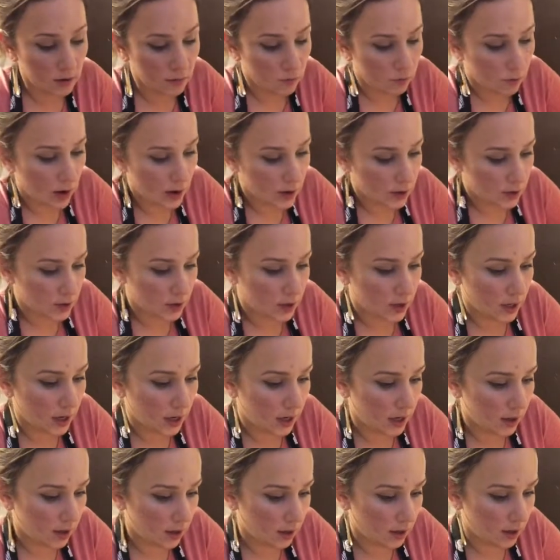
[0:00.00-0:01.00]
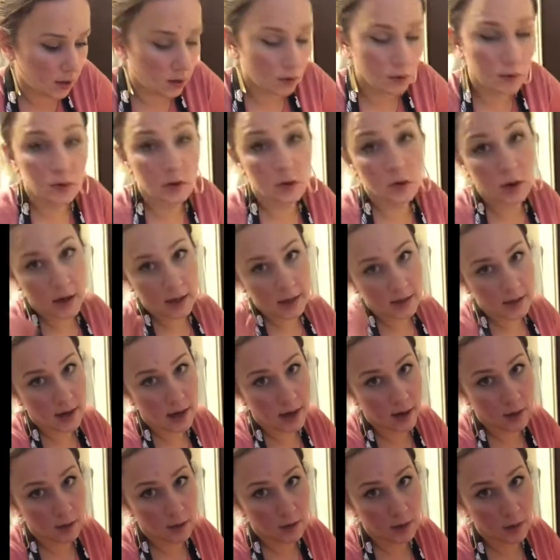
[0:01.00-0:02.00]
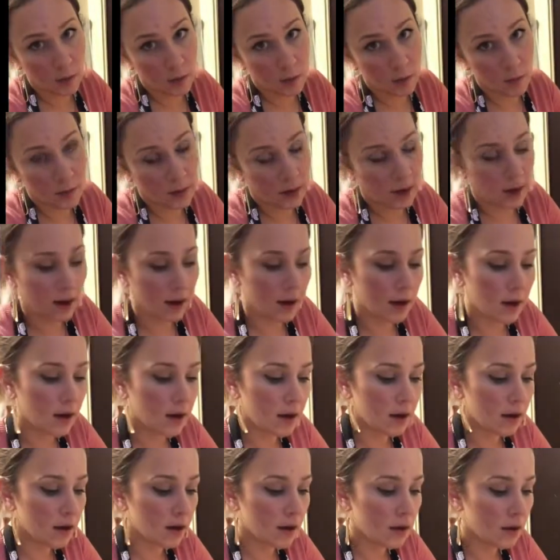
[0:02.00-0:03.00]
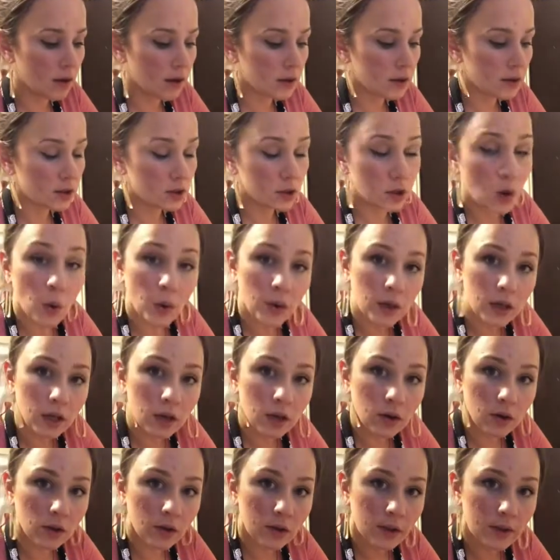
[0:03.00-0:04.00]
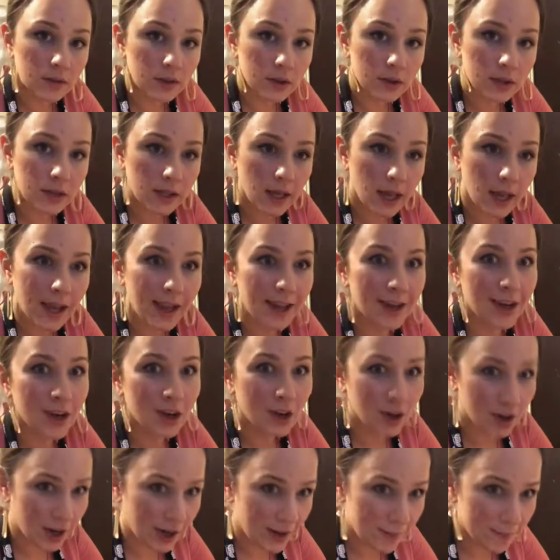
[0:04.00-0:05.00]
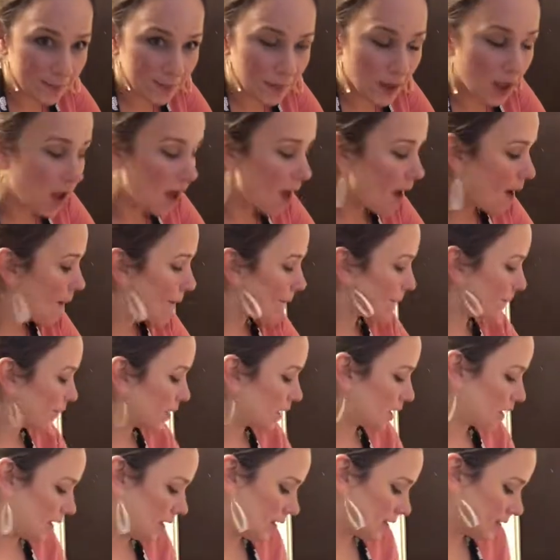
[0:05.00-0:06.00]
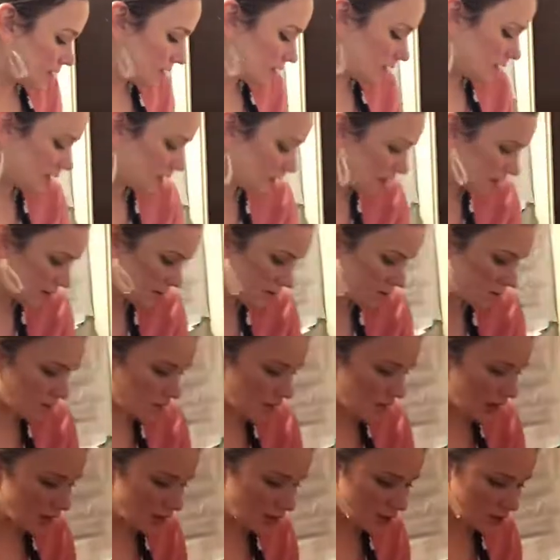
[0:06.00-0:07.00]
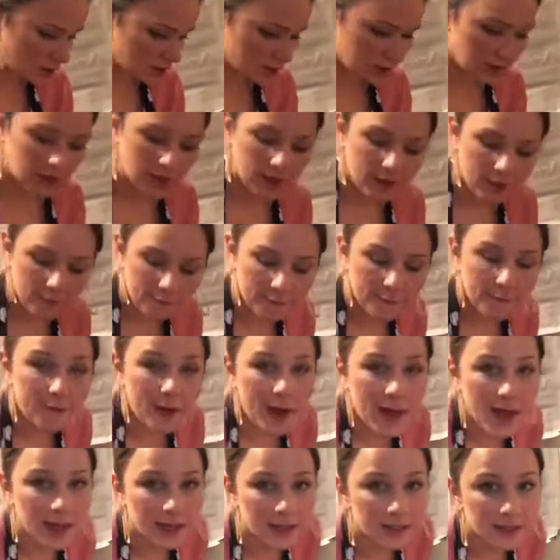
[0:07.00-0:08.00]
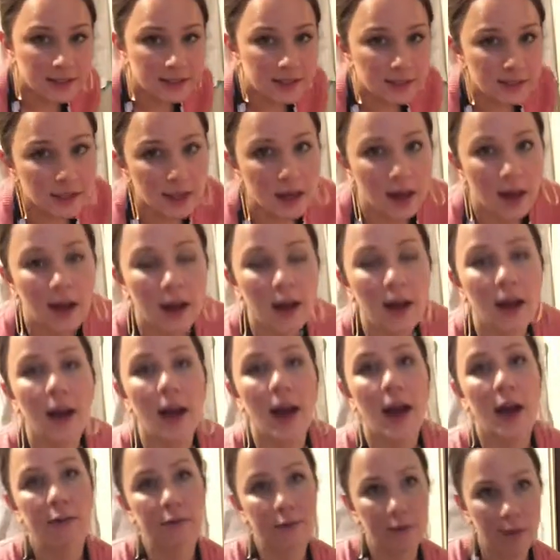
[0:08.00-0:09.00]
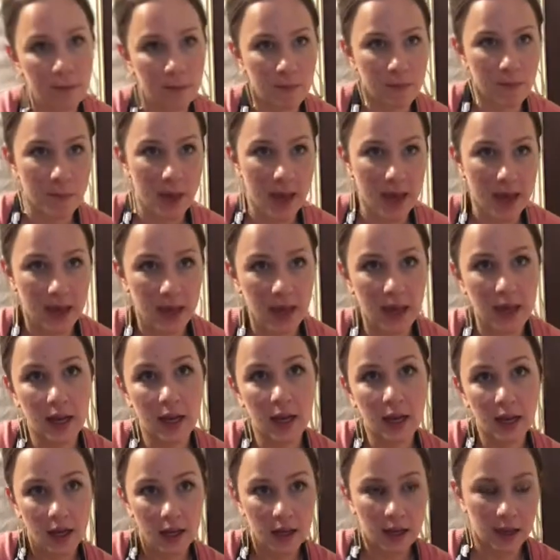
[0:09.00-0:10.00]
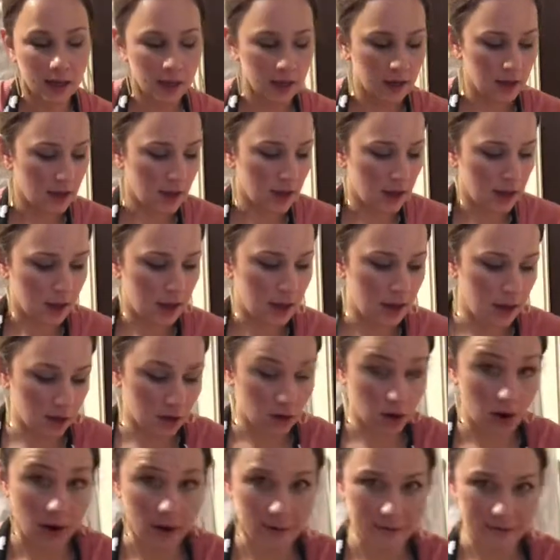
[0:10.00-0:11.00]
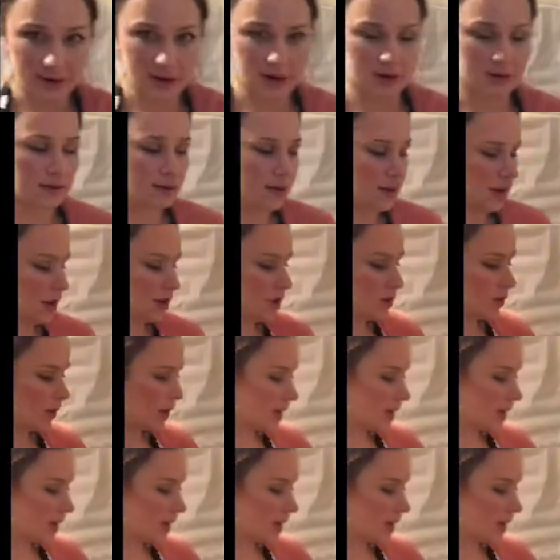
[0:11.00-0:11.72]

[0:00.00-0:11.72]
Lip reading: rendering, you guys not only will be soaking your livers in cream, but rendering fat from bacon in your oven. And the